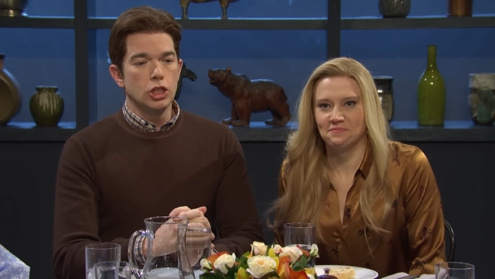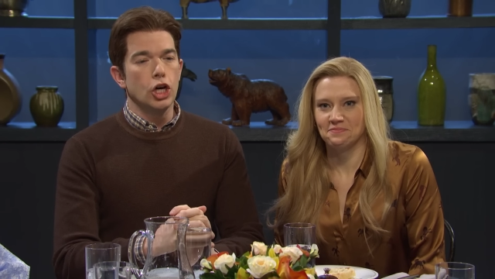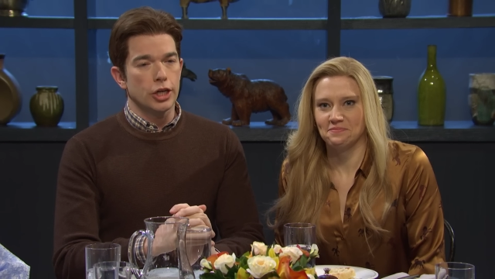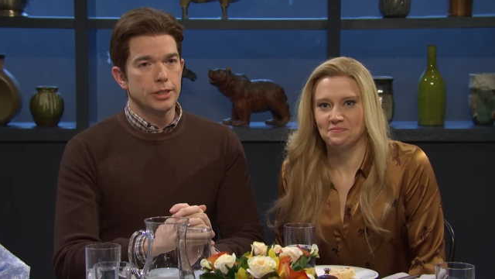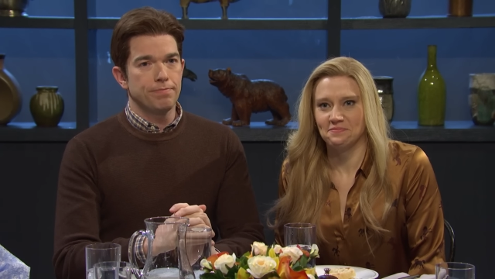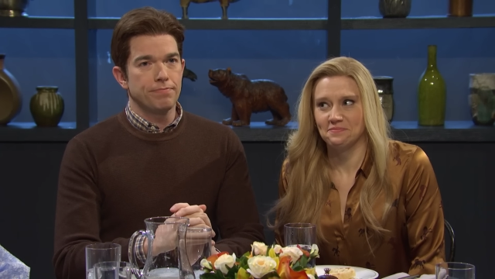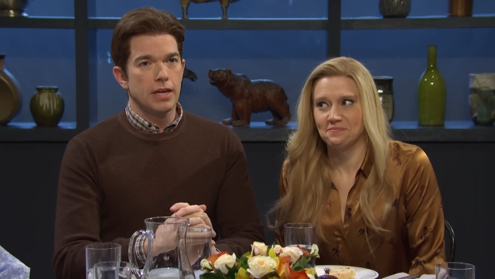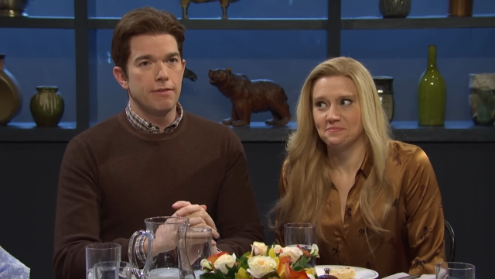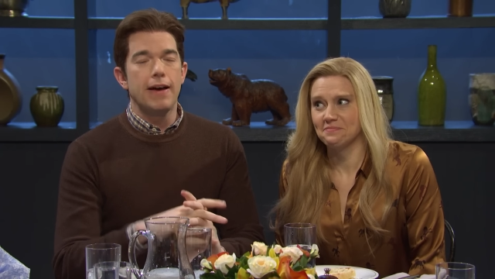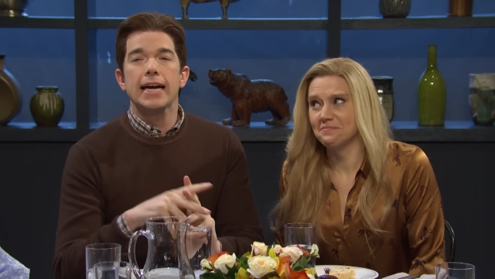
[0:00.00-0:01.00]
Speaker 1: Look,
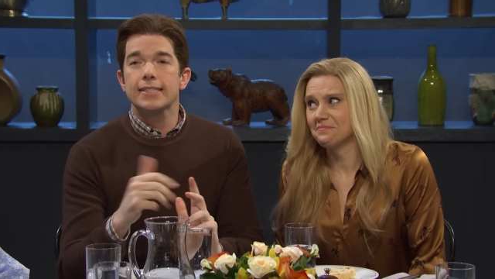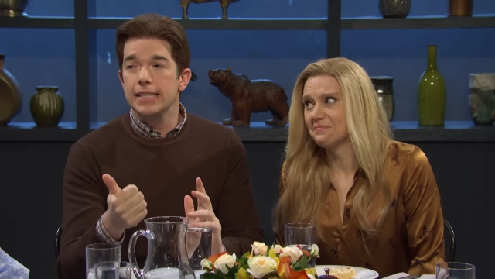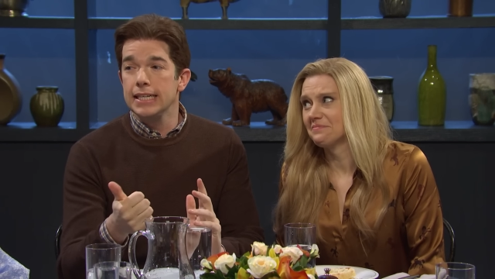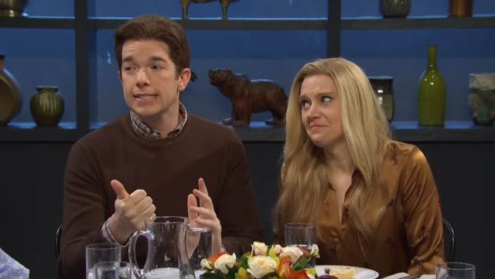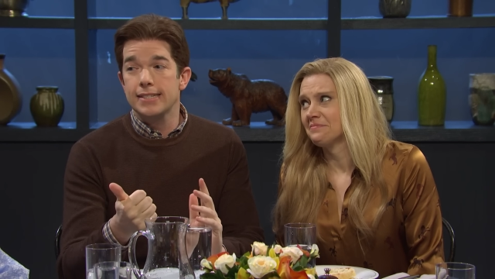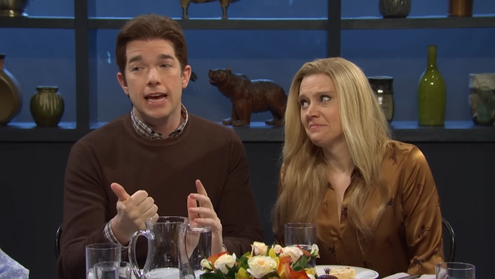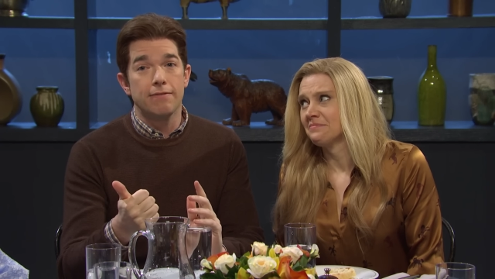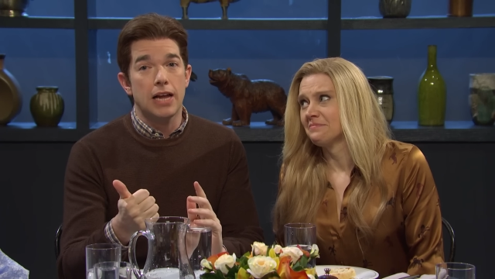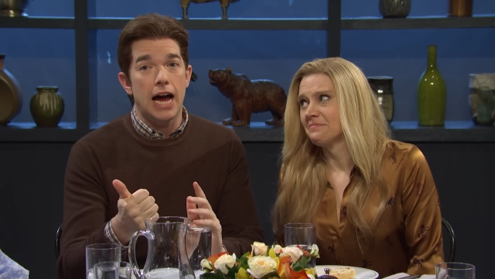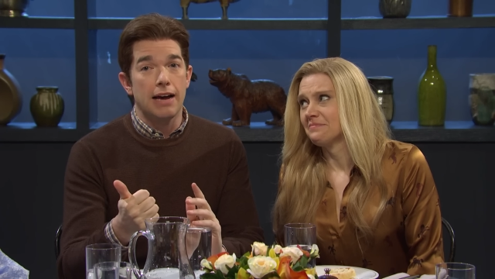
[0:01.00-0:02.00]
vaccines
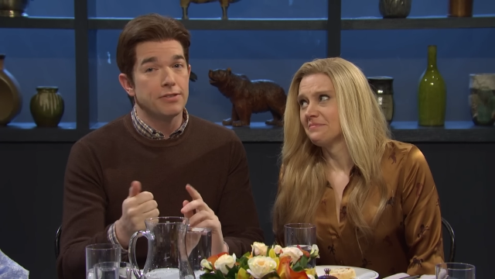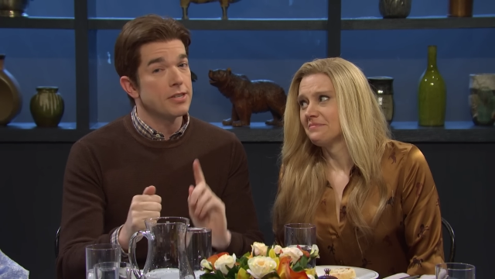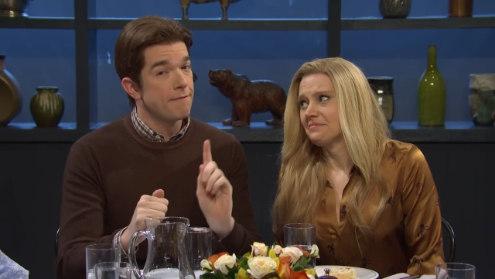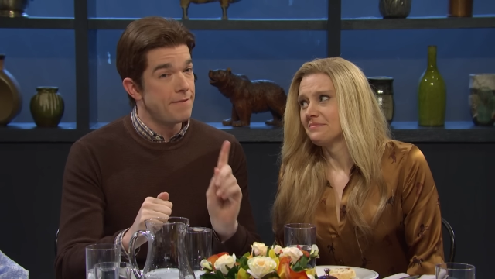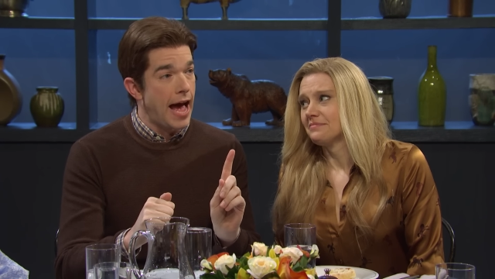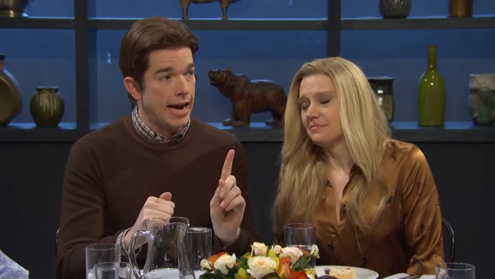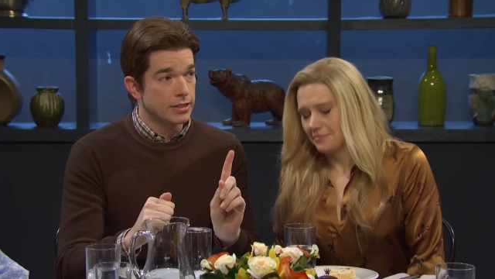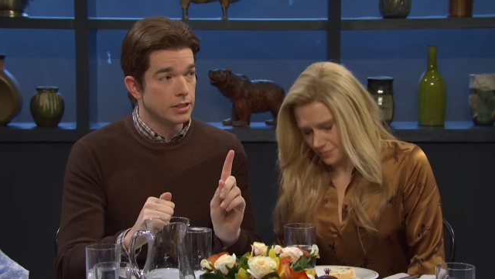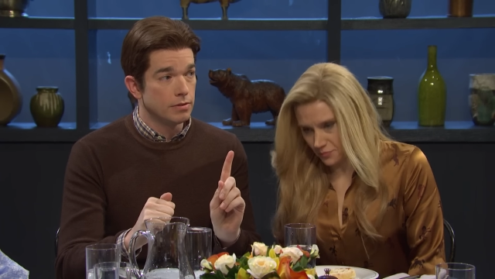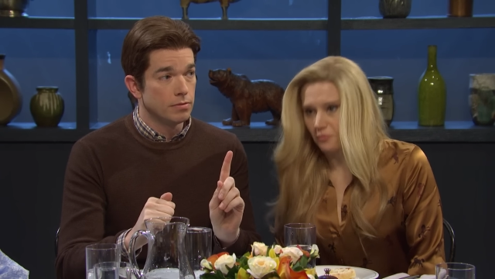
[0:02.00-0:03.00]
save lives.
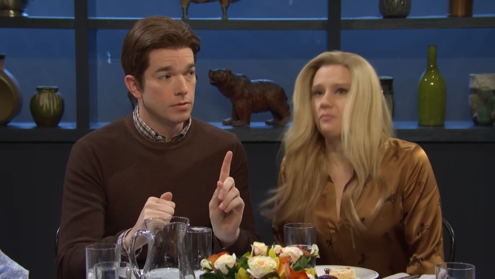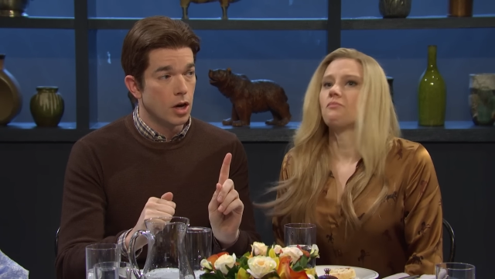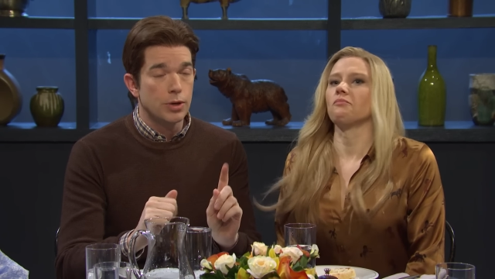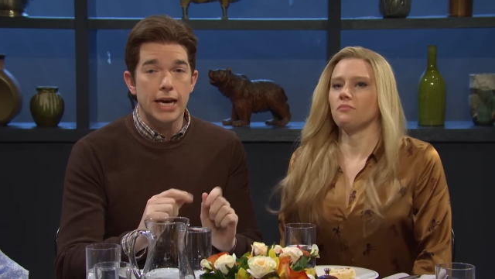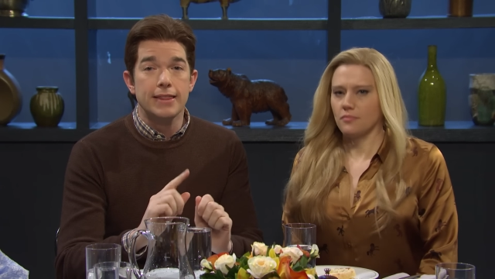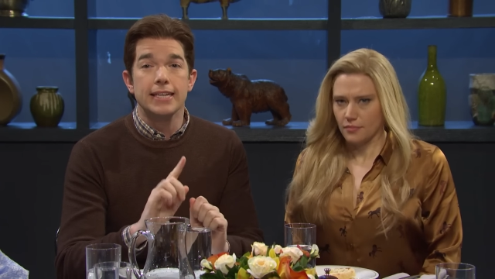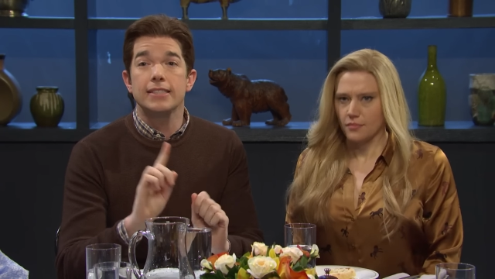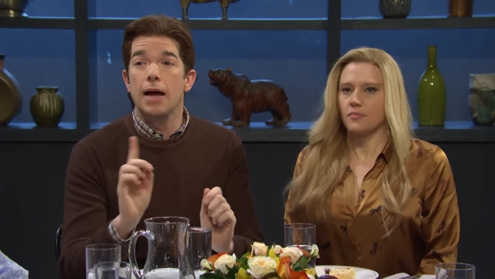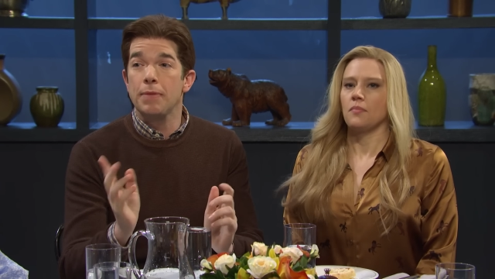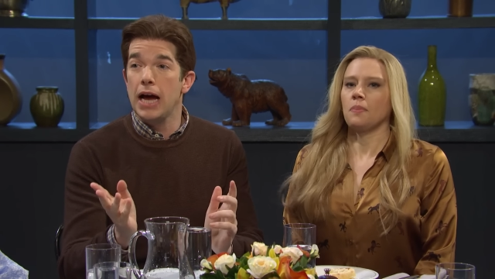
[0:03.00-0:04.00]
Fact. Okay? They
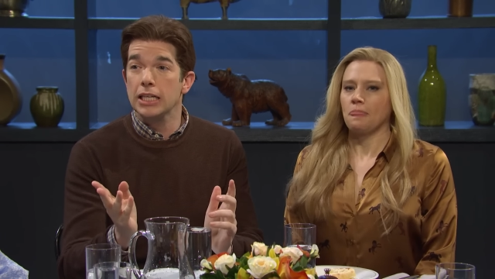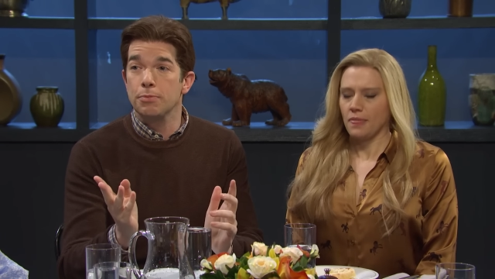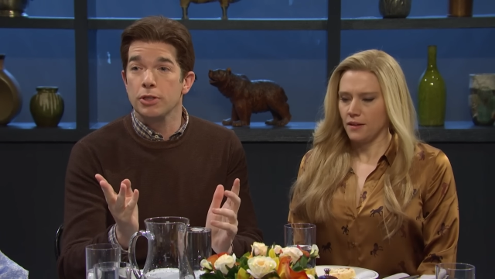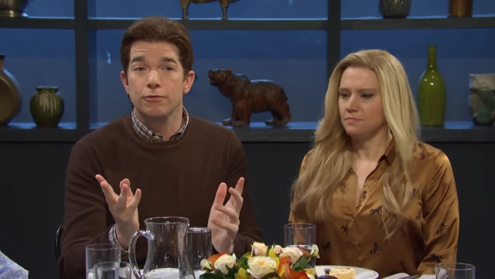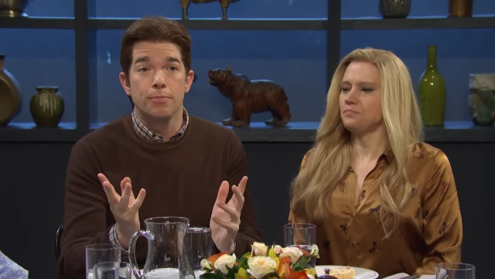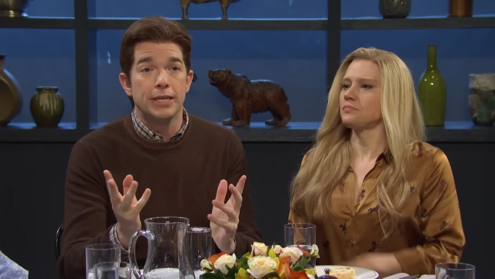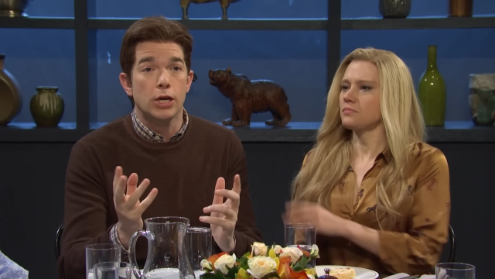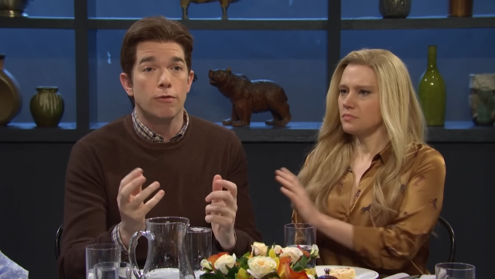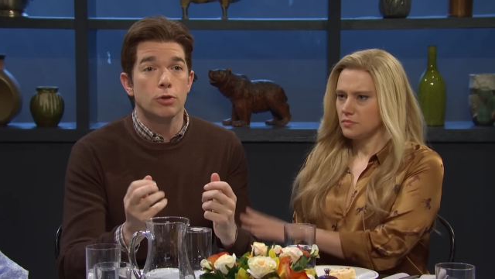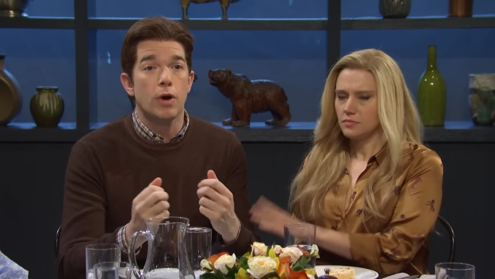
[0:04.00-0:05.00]
stop the hospitals from
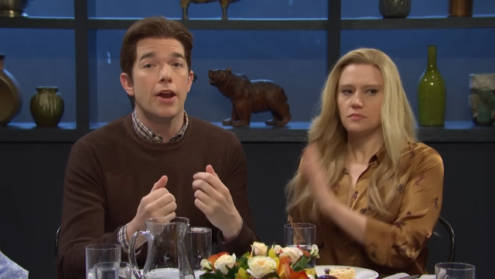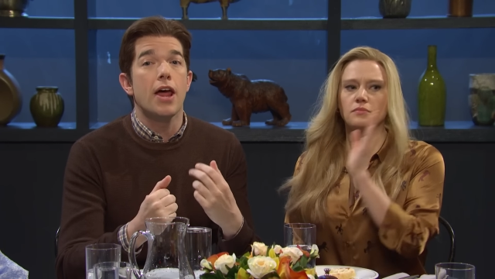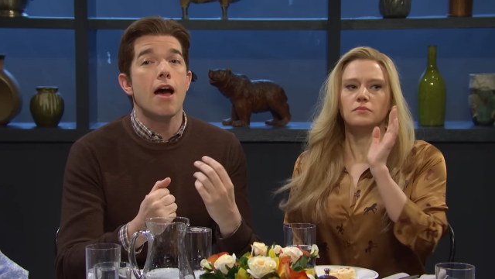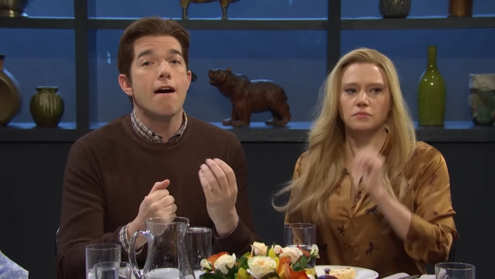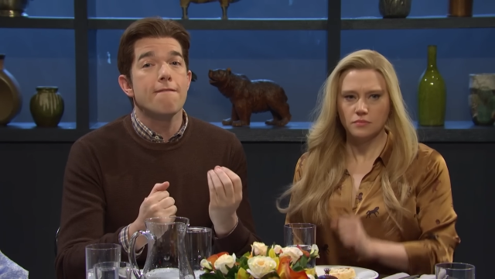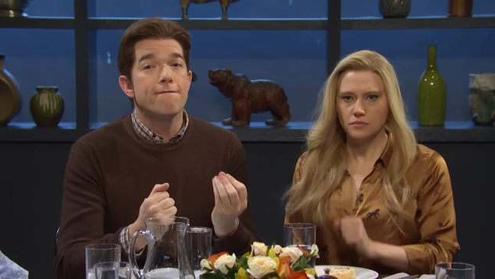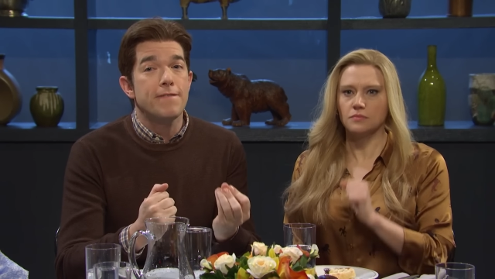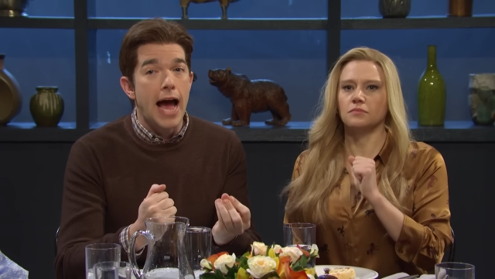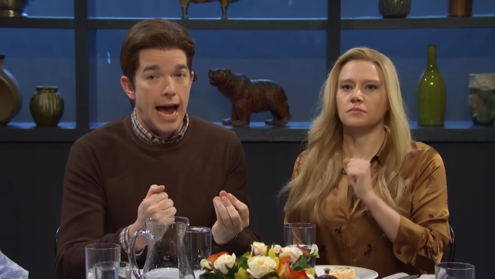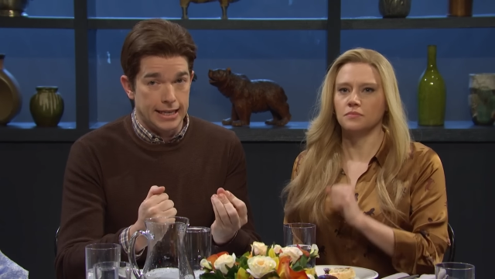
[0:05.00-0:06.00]
being overrun.
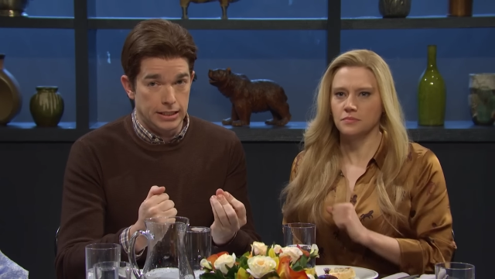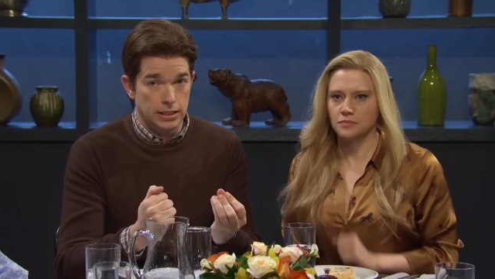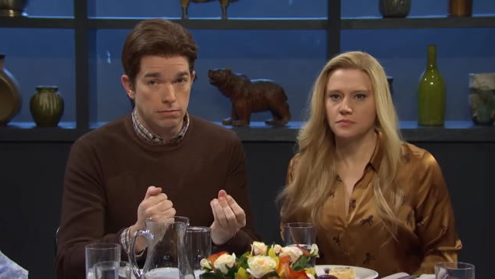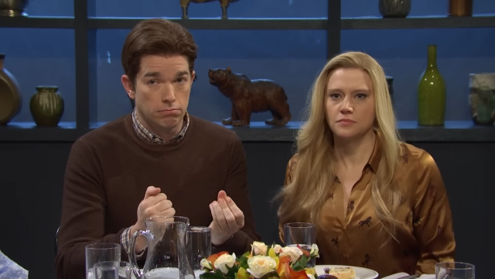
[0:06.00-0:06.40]
Fact.